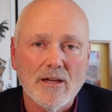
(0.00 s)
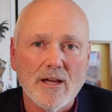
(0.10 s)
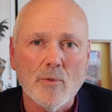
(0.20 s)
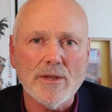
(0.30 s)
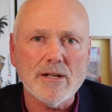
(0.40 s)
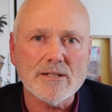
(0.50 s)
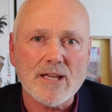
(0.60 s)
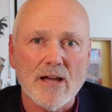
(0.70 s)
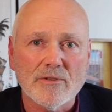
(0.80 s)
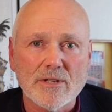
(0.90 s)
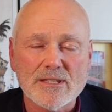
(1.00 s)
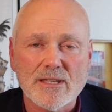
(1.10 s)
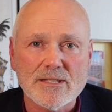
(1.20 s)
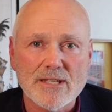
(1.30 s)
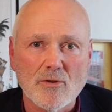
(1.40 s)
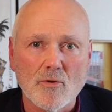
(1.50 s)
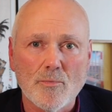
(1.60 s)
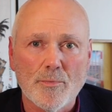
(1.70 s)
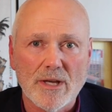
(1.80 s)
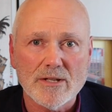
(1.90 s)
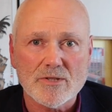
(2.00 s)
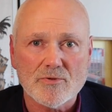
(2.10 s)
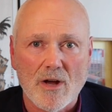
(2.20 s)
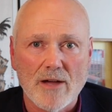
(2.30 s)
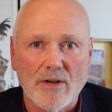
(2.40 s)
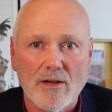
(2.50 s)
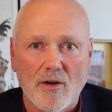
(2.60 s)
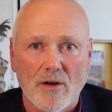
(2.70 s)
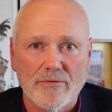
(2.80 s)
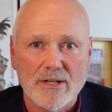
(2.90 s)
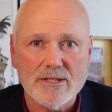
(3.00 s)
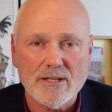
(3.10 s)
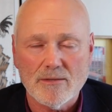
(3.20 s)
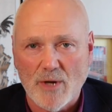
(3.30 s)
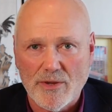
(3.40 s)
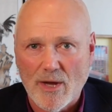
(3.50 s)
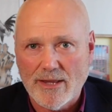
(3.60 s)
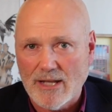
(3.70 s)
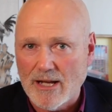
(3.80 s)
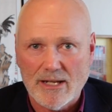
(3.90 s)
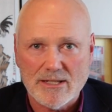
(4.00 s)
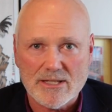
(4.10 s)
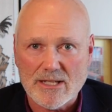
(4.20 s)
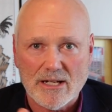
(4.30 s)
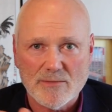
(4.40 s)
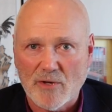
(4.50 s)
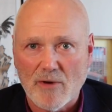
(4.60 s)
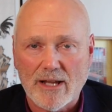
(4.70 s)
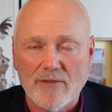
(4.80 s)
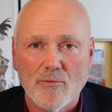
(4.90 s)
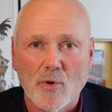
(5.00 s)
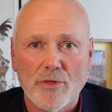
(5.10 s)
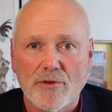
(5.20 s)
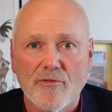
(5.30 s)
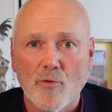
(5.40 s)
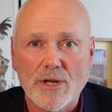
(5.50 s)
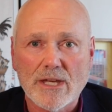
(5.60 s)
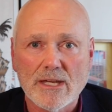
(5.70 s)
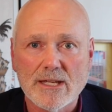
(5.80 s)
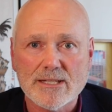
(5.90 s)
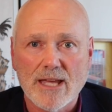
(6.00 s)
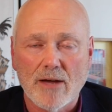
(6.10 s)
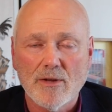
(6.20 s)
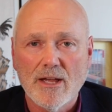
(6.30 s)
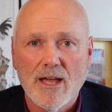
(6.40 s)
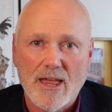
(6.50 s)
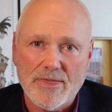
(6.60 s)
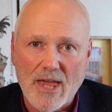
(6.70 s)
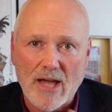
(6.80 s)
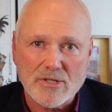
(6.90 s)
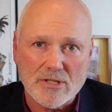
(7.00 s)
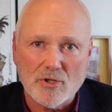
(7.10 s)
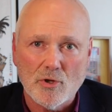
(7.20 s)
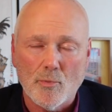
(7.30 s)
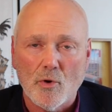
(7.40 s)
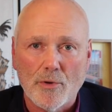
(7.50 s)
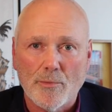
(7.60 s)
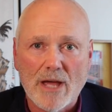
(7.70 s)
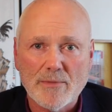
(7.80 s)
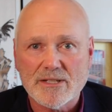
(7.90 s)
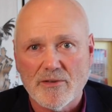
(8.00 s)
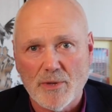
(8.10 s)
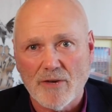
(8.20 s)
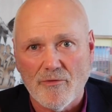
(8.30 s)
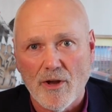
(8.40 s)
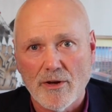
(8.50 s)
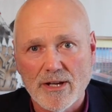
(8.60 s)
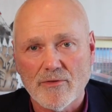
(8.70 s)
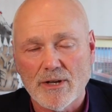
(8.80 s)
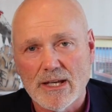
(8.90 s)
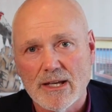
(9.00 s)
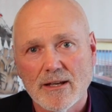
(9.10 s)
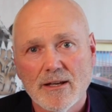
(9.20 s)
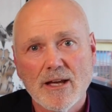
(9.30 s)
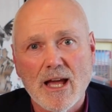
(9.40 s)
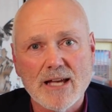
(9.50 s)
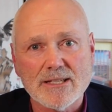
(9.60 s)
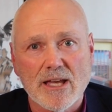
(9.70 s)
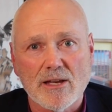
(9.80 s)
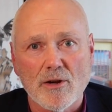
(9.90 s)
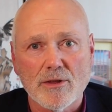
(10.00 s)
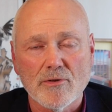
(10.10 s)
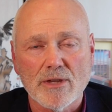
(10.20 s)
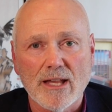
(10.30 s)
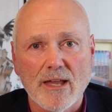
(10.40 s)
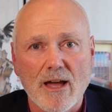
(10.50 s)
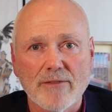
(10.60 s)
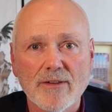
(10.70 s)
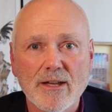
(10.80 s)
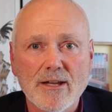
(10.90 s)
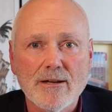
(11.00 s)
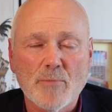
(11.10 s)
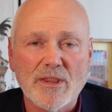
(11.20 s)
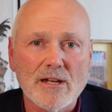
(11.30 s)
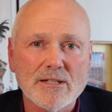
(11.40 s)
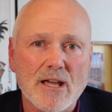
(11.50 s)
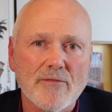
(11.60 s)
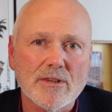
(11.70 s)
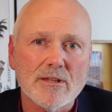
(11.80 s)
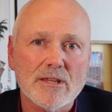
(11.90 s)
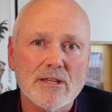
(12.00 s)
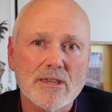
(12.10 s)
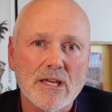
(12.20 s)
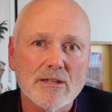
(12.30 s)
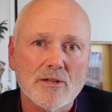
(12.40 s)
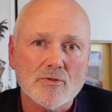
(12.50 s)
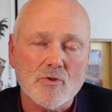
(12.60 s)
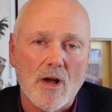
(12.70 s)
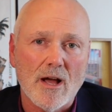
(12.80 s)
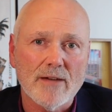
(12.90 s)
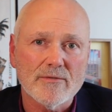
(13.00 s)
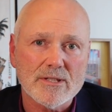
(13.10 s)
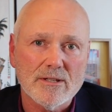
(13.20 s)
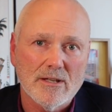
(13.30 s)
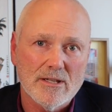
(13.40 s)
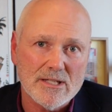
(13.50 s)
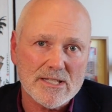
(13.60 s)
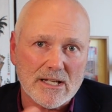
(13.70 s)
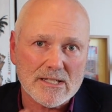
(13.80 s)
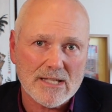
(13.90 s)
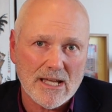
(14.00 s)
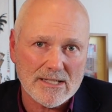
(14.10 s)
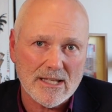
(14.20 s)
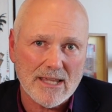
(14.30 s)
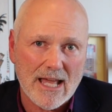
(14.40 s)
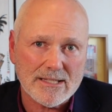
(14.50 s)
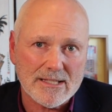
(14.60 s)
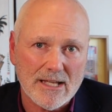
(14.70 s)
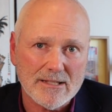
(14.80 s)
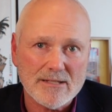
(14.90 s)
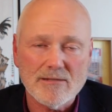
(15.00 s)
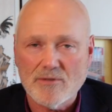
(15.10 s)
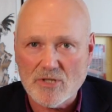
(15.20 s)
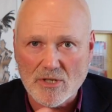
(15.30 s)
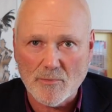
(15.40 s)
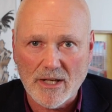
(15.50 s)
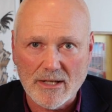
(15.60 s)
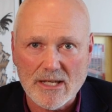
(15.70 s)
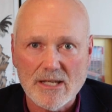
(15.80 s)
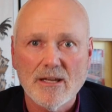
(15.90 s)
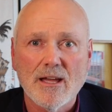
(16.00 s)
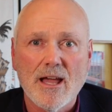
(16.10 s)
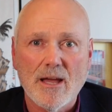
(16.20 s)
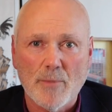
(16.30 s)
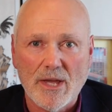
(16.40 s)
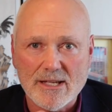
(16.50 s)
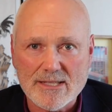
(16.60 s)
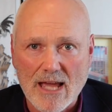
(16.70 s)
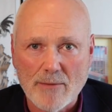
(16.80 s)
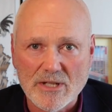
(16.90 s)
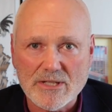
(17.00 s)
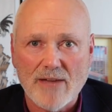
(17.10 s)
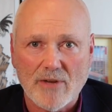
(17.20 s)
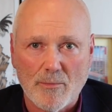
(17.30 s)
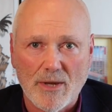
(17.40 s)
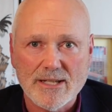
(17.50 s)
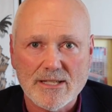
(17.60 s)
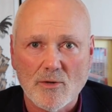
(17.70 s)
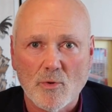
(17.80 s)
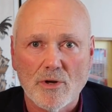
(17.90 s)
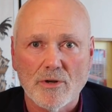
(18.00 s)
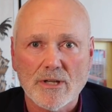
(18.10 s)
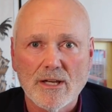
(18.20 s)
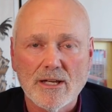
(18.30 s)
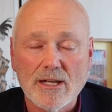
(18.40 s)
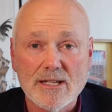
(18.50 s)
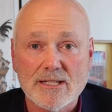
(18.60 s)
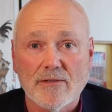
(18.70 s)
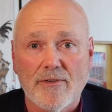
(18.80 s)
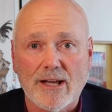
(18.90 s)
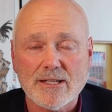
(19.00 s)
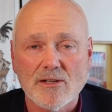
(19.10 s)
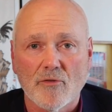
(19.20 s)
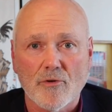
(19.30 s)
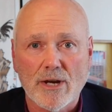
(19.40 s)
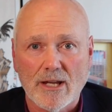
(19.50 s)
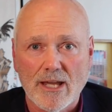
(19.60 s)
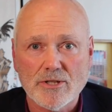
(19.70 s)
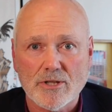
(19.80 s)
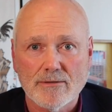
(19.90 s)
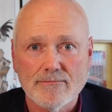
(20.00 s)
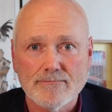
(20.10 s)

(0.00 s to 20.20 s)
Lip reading: And what they discovered is the single biggest driver of this, and by the way, the Dunedin study has been running for more than 40 years now. 1,000 newborn babies have been followed every year as they go through their life. But they discovered that the thing that drives success in that sense, stability, being established, having a place in the world, is in fact self-regulation.